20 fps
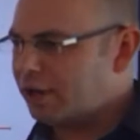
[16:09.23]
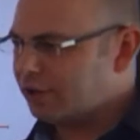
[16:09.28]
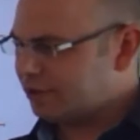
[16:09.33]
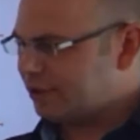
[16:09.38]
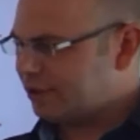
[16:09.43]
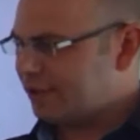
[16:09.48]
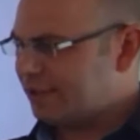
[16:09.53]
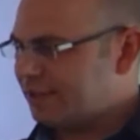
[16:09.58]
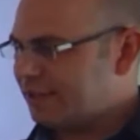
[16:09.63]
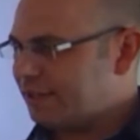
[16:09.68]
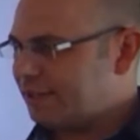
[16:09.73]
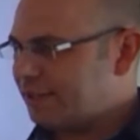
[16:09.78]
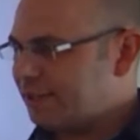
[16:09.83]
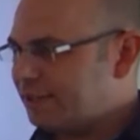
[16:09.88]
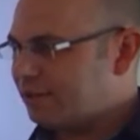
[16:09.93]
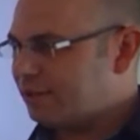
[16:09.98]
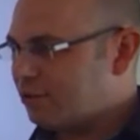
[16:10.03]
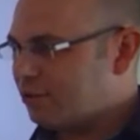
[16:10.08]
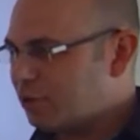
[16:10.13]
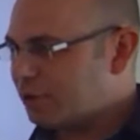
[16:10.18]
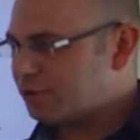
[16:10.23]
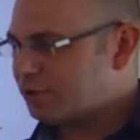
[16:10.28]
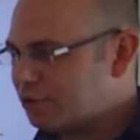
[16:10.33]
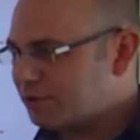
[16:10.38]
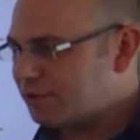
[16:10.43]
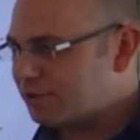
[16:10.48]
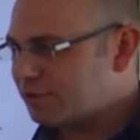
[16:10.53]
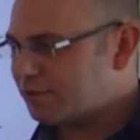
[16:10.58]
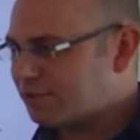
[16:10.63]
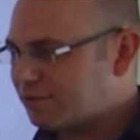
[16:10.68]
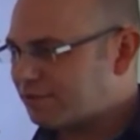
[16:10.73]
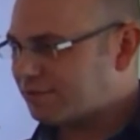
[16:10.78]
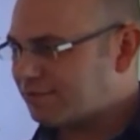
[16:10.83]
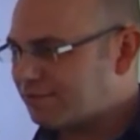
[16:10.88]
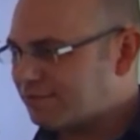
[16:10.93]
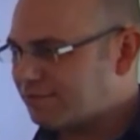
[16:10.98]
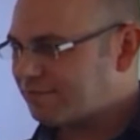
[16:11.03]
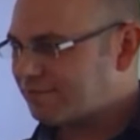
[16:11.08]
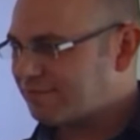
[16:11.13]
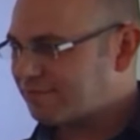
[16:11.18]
are there any questions?